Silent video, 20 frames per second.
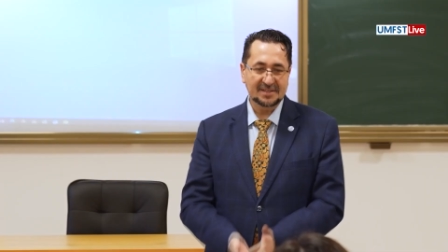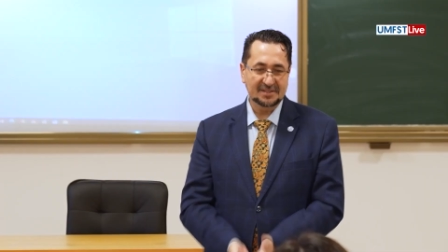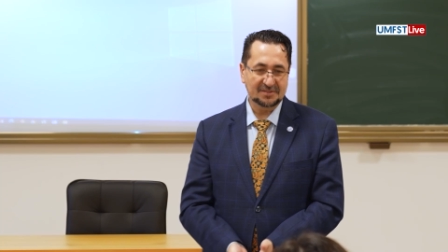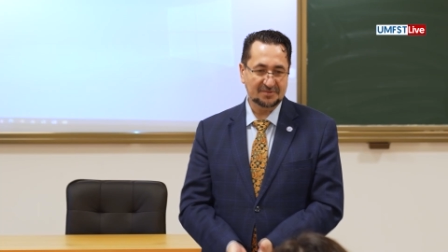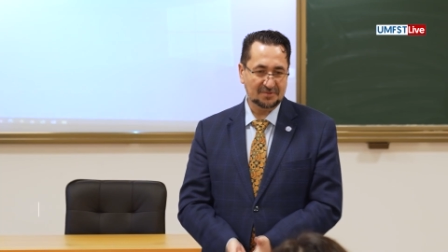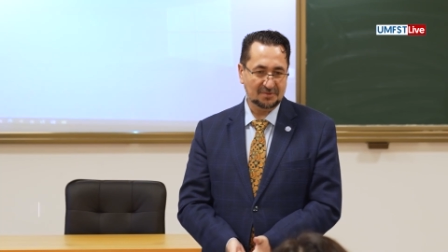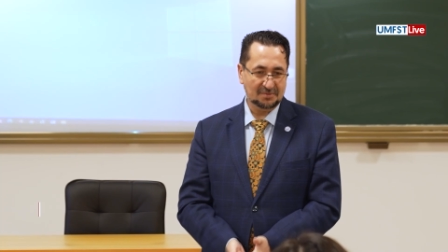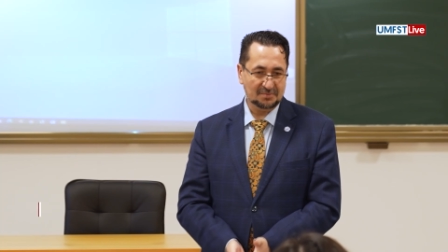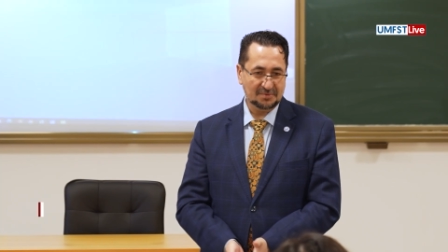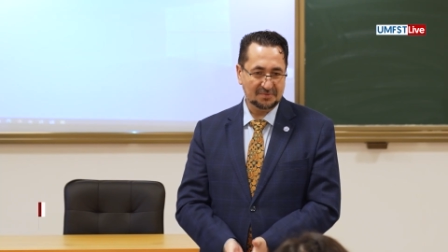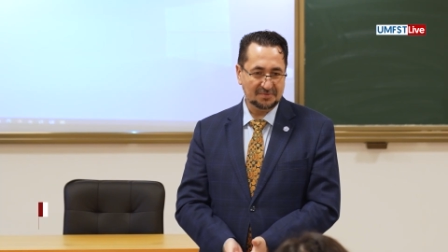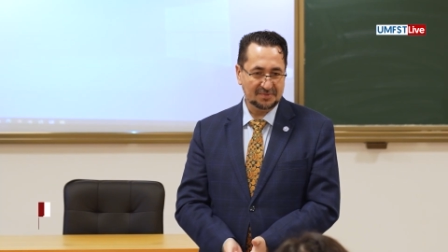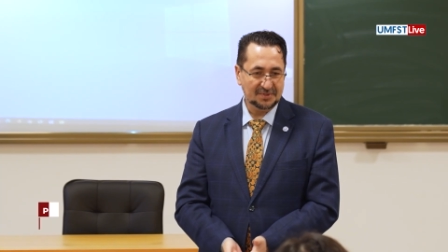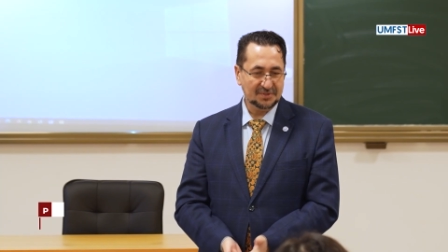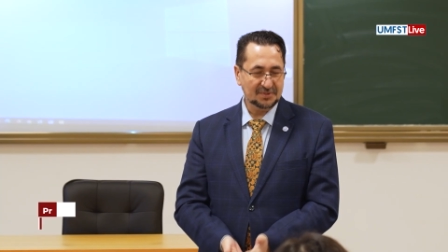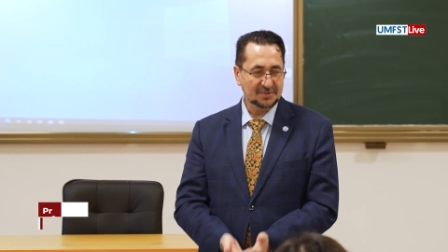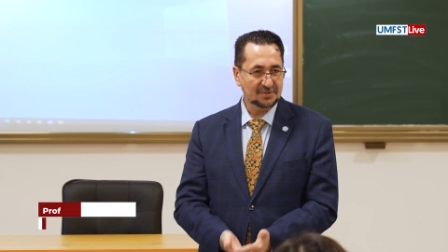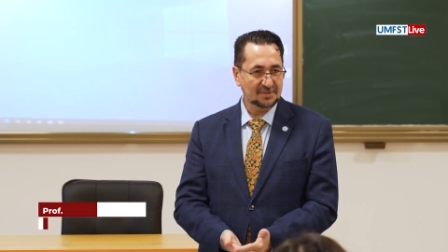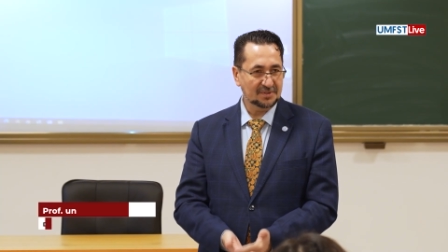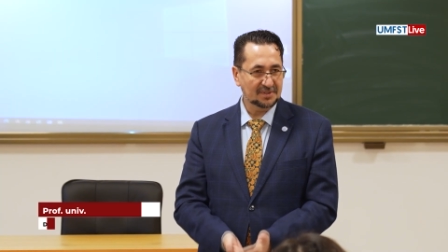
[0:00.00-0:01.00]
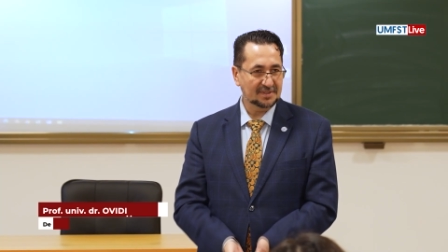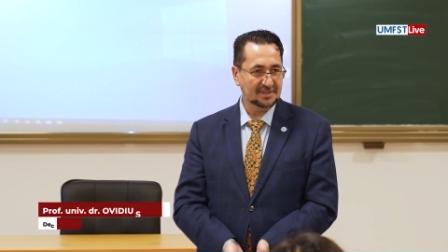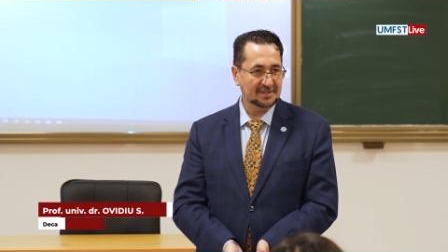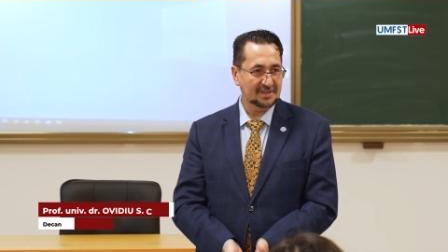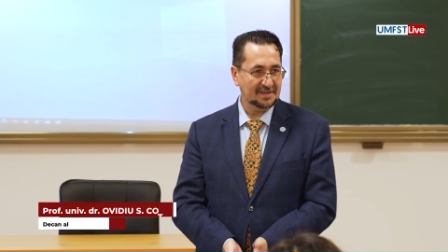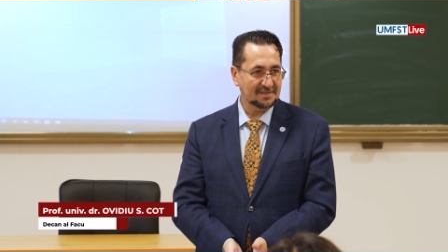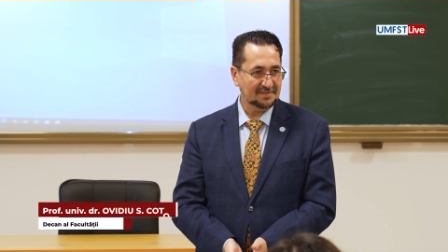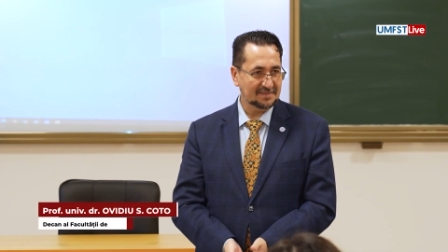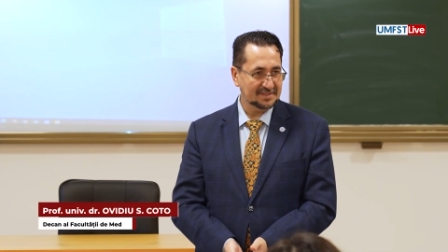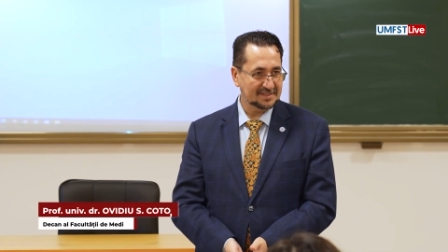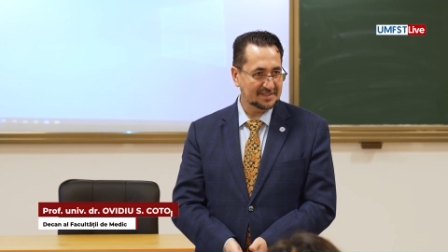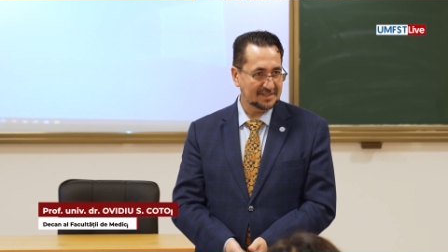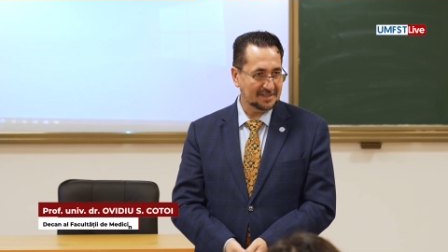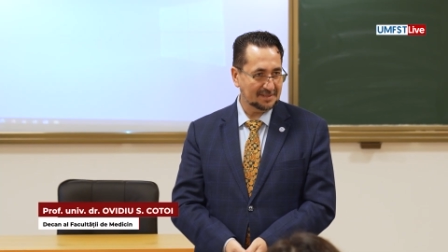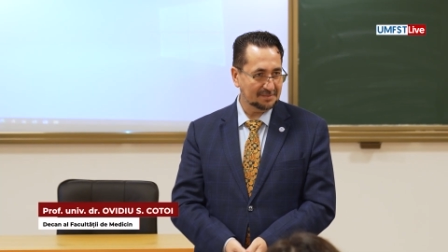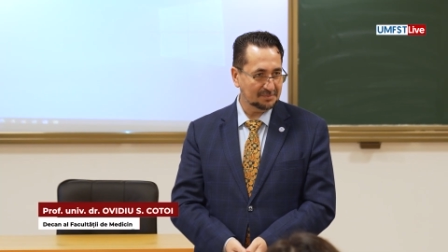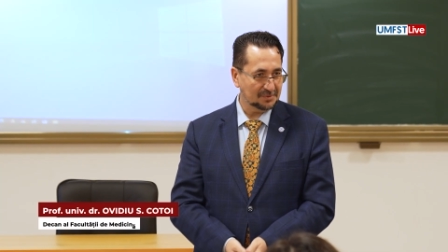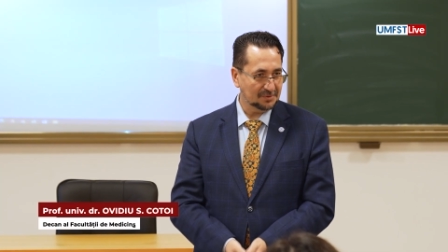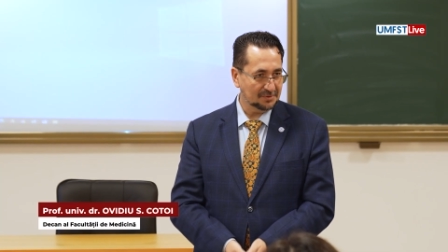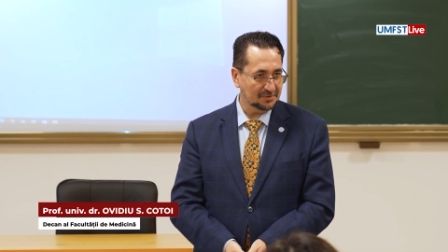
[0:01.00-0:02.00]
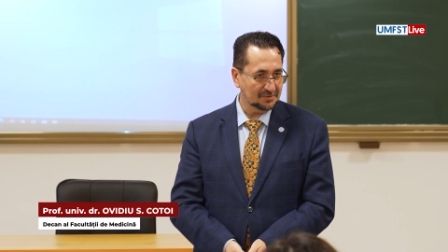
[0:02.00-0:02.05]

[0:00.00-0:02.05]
is from Professor Hava Serap